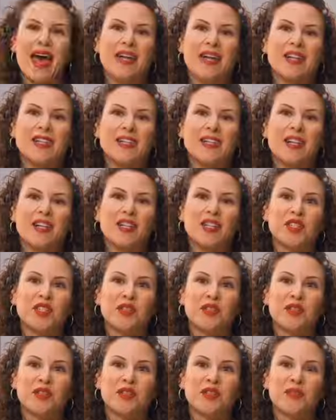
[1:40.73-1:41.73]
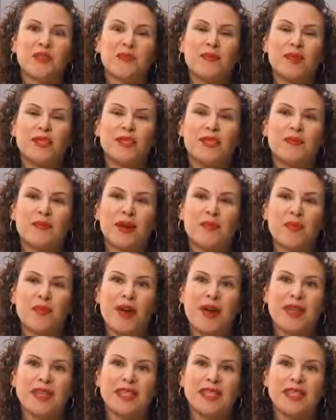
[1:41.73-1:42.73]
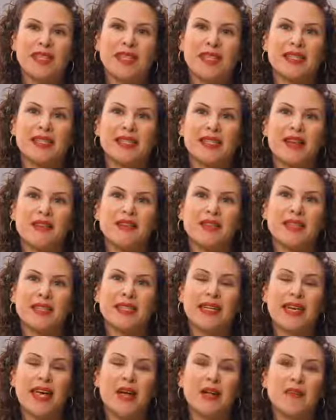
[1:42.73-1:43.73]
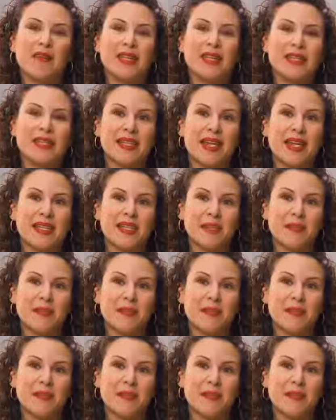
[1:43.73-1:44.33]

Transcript: Adding SignaSure treatments to my practice has definitely helped me stay